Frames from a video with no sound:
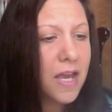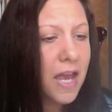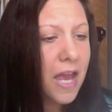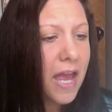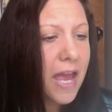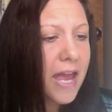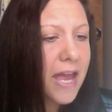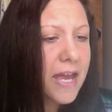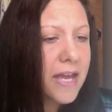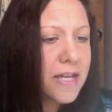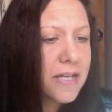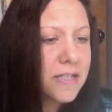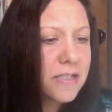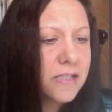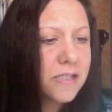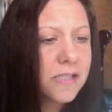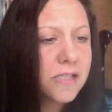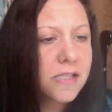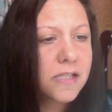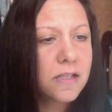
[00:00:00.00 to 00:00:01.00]

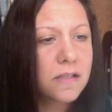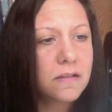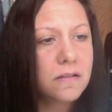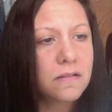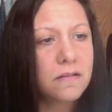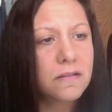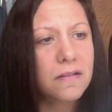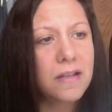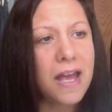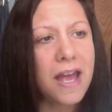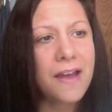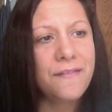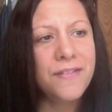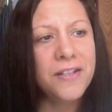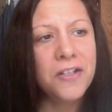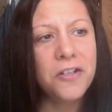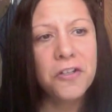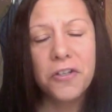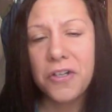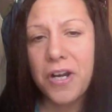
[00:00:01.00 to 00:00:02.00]
And
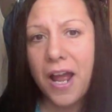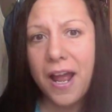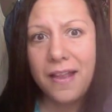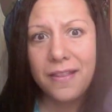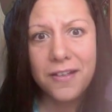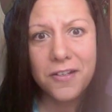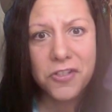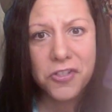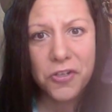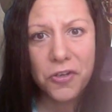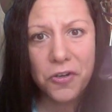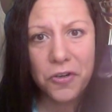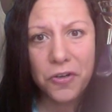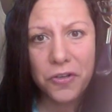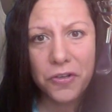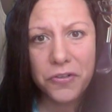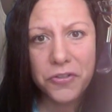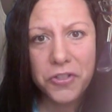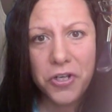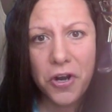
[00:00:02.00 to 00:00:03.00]
having a good eyelash
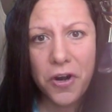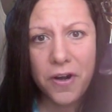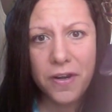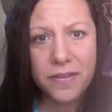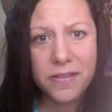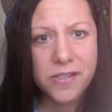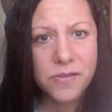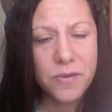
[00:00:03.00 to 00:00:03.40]
curler, Tarte. This